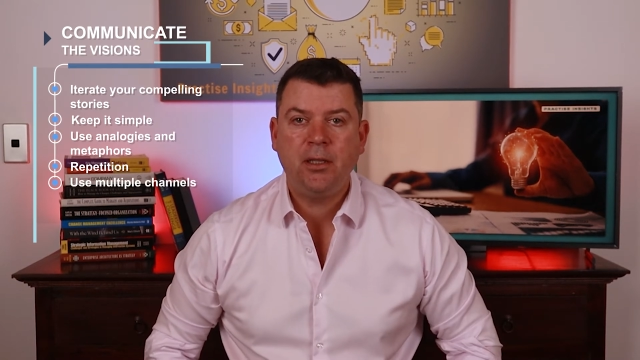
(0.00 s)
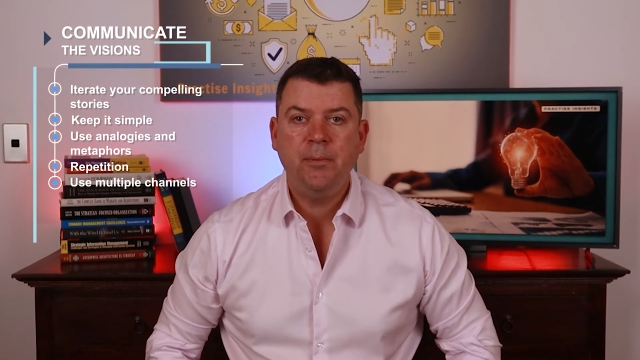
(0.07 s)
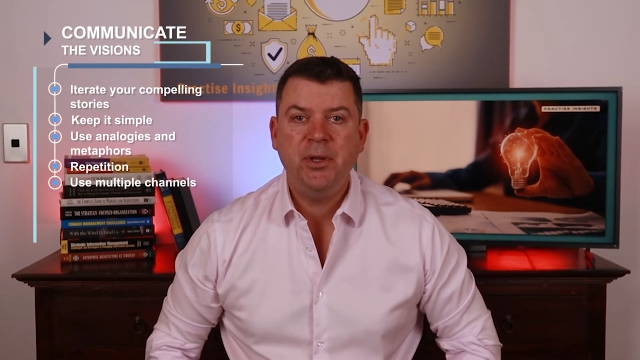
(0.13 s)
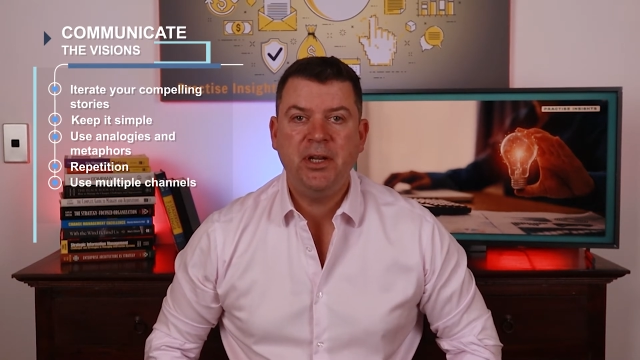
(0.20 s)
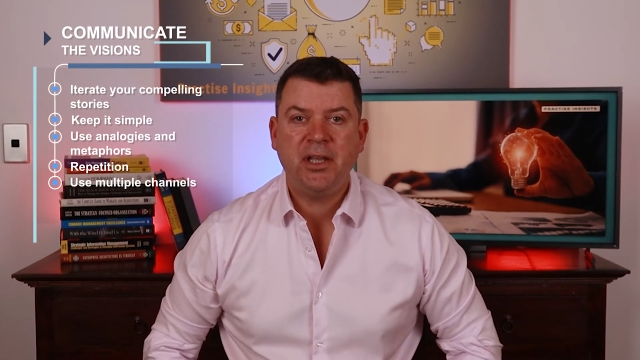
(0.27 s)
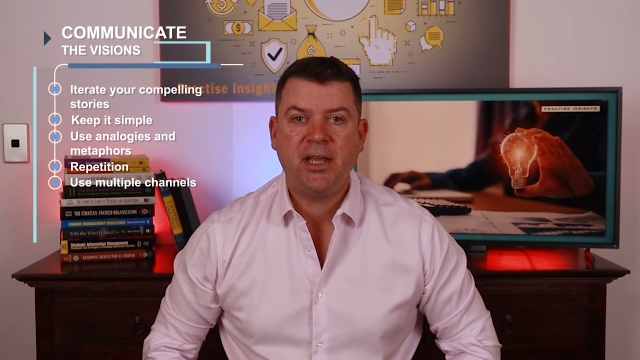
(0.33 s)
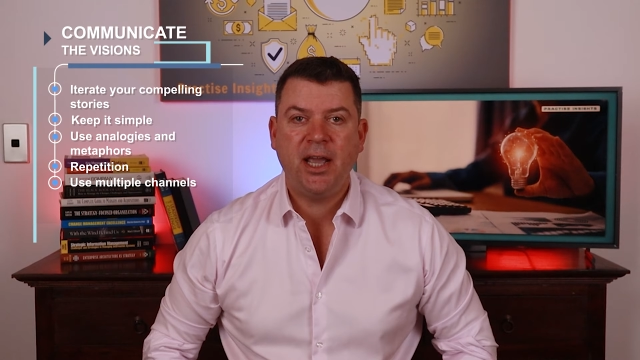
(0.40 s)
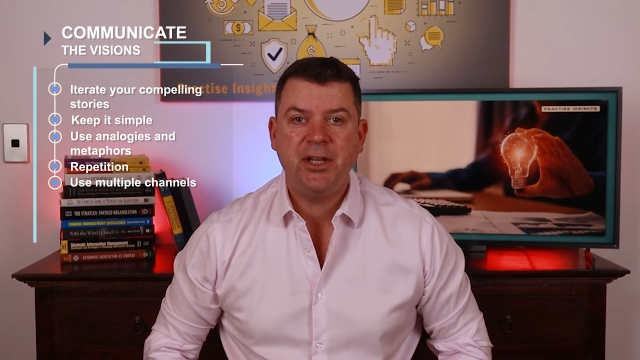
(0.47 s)

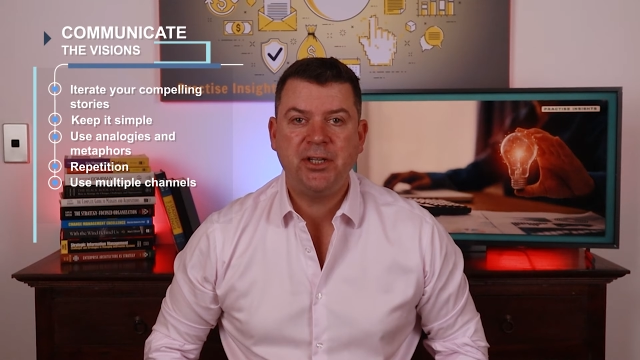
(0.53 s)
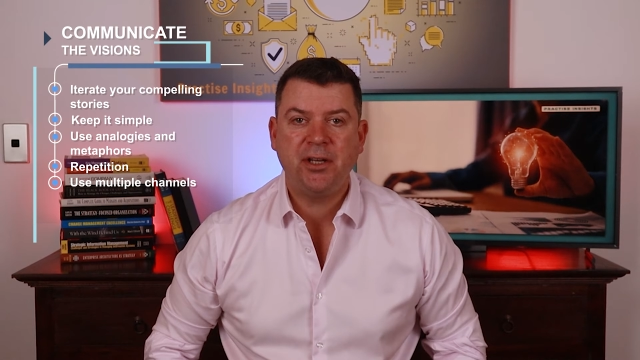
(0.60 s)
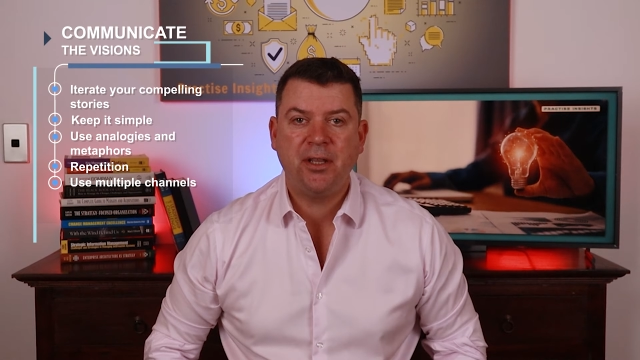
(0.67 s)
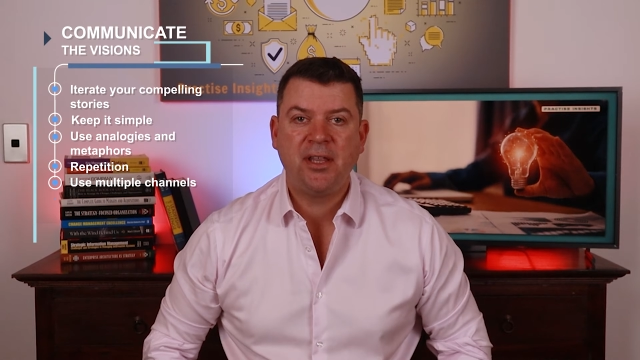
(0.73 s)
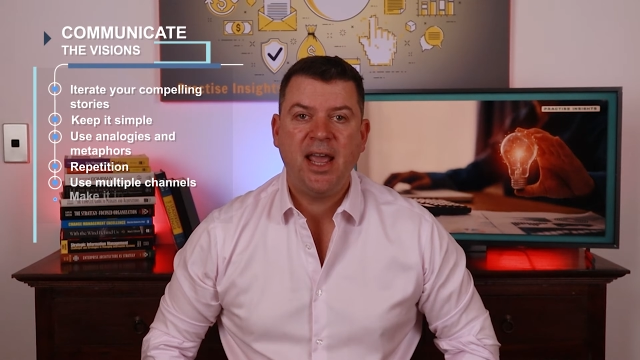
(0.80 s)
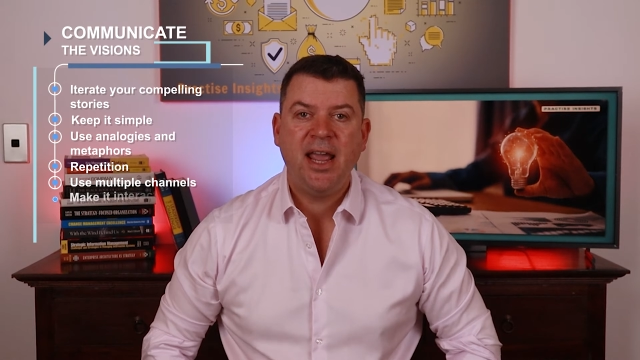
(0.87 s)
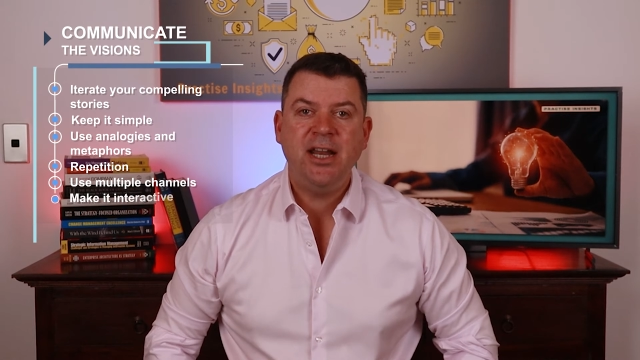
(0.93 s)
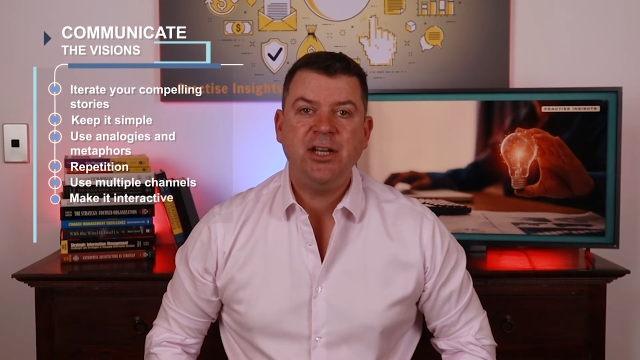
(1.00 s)
communication
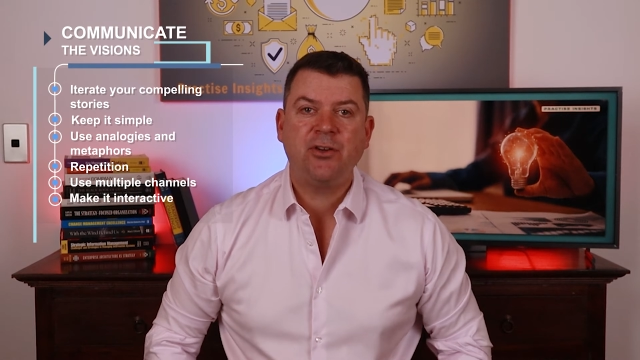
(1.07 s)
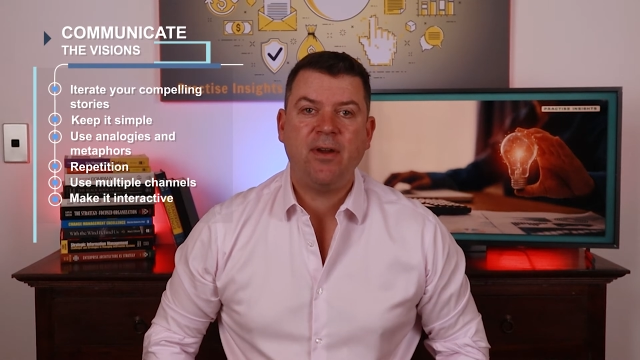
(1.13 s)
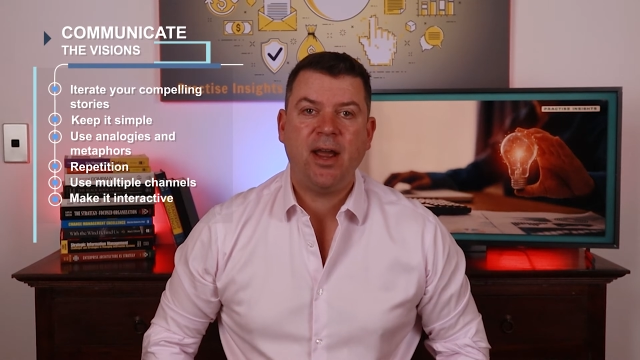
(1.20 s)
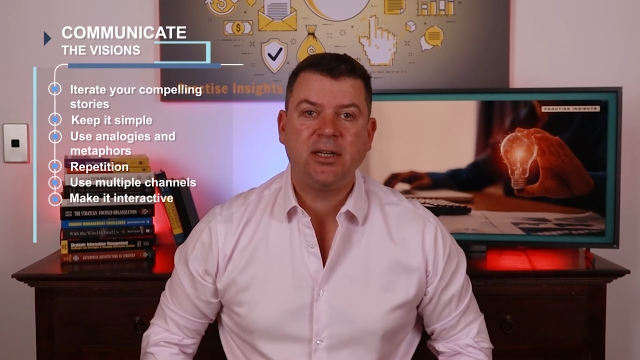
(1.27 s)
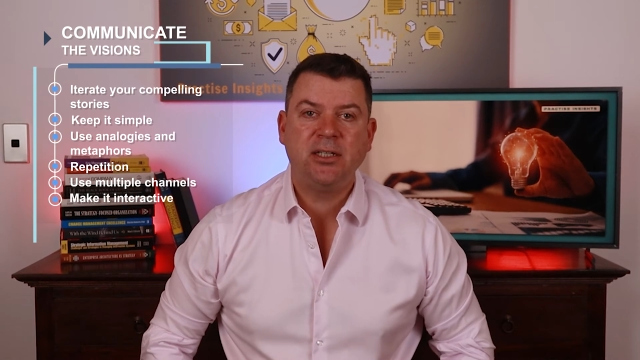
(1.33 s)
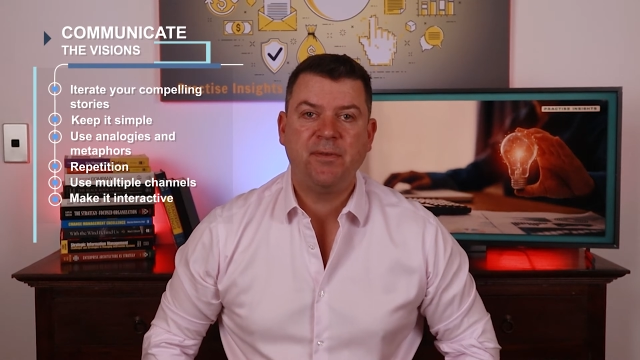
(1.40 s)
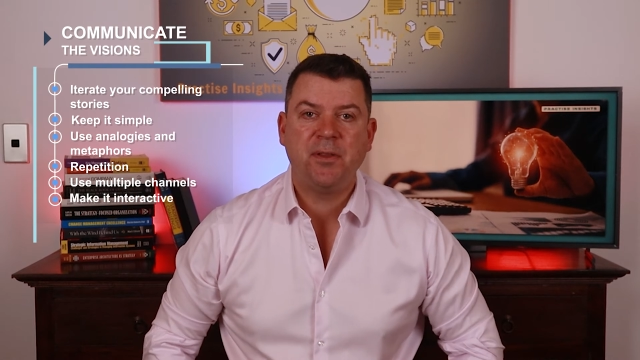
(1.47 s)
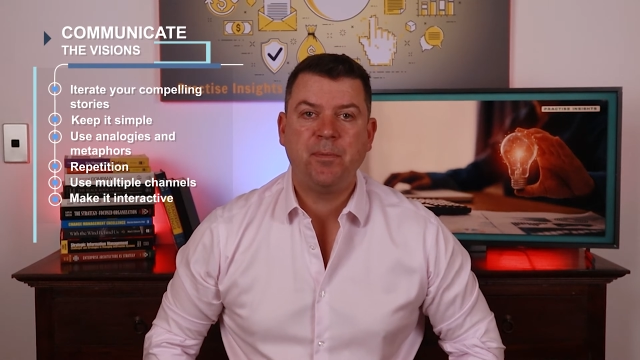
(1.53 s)
as
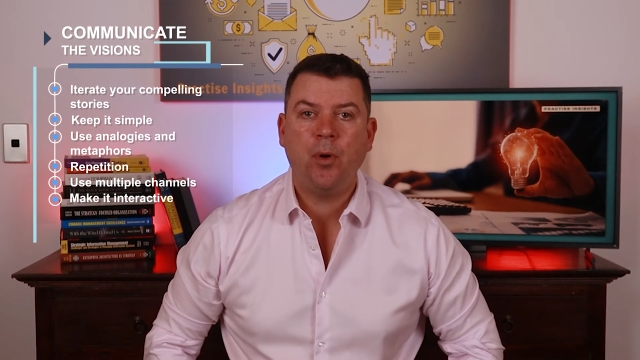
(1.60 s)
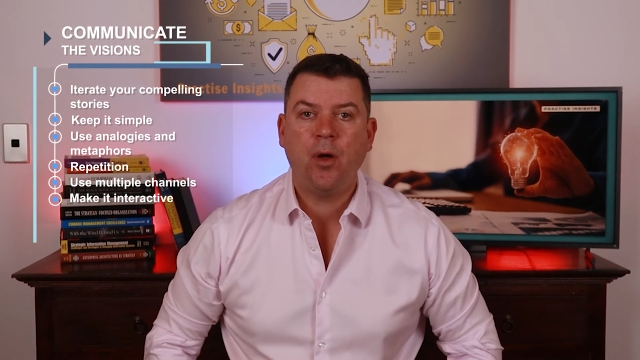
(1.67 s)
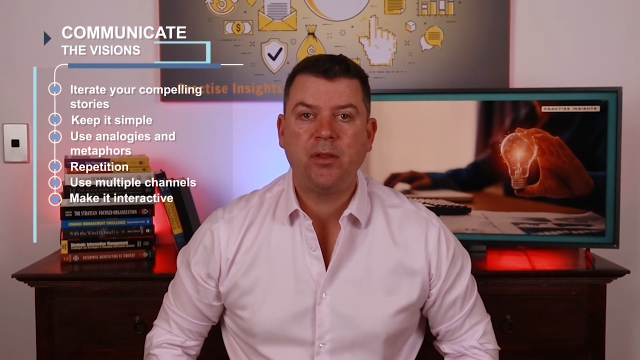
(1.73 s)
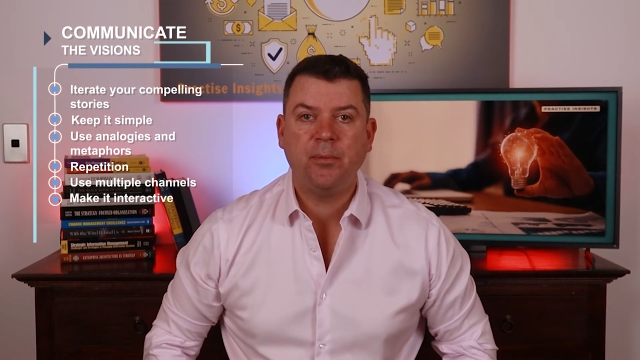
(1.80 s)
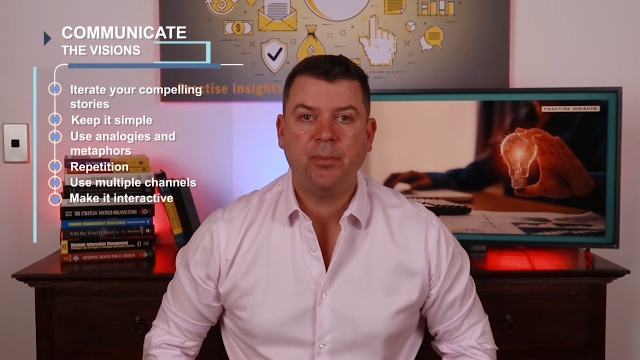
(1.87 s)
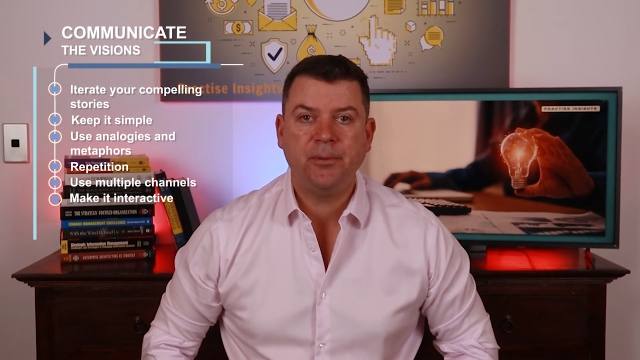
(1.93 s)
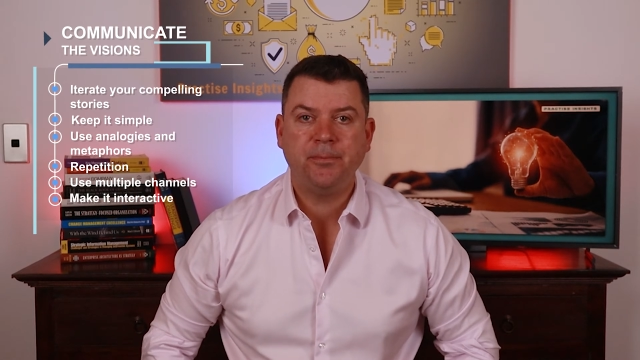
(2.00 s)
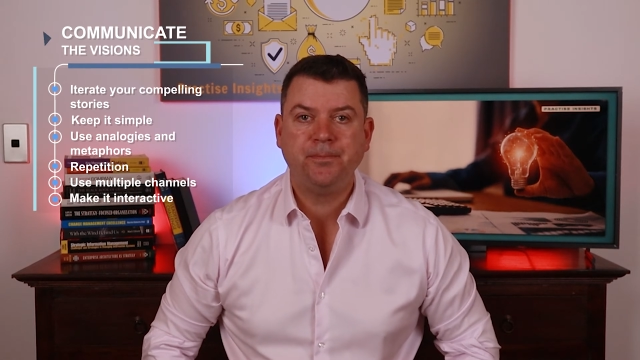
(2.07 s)
interactive as
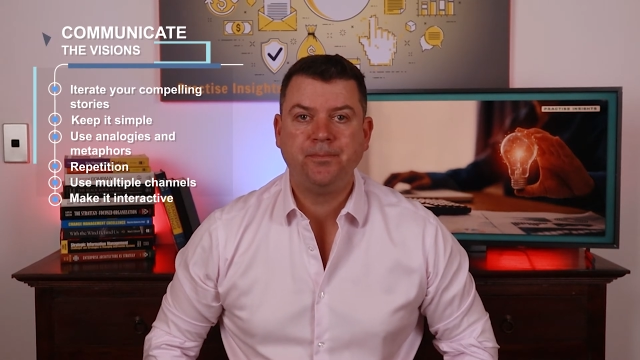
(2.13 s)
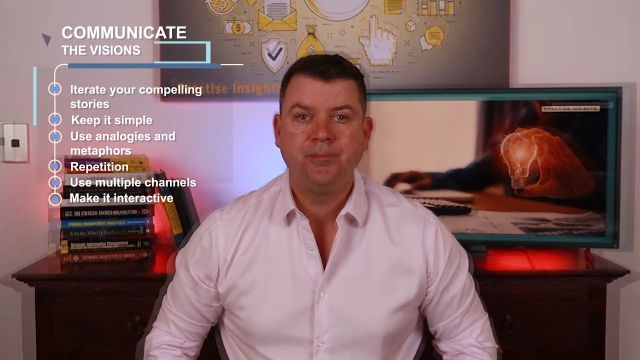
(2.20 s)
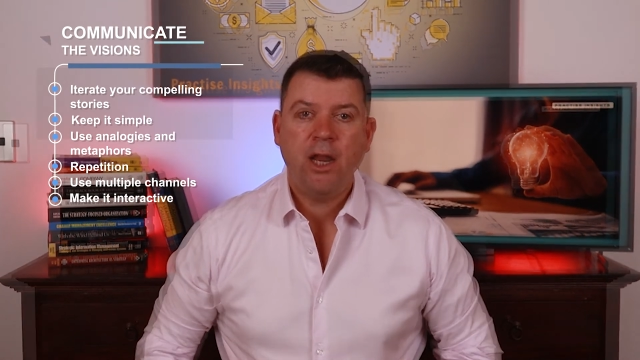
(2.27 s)
possible.